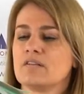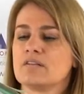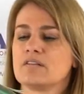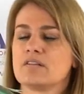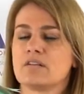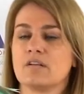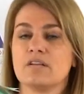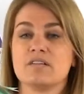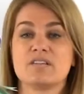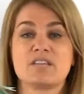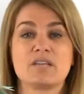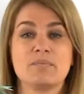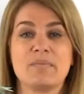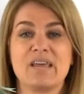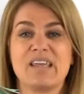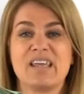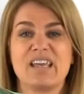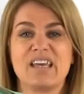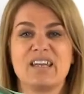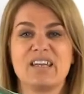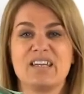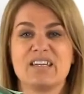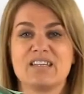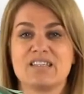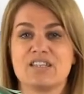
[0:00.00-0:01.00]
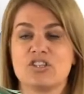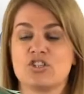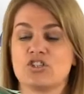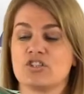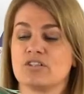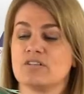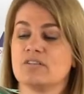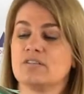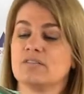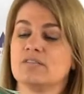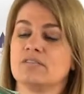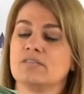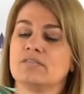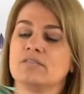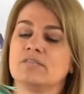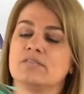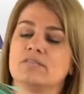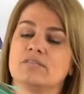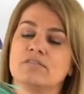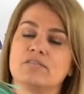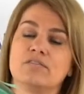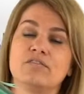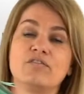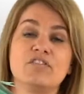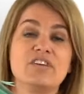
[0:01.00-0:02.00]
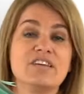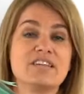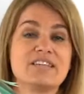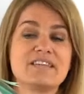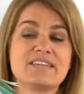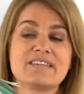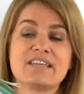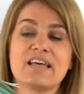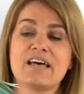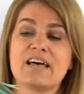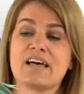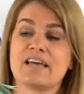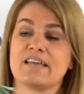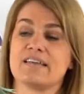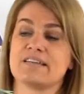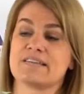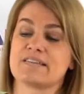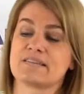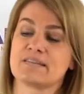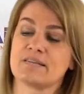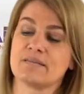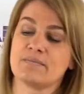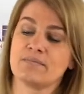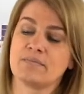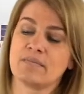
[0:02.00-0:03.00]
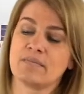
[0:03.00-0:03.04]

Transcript: to make any addition for your designs.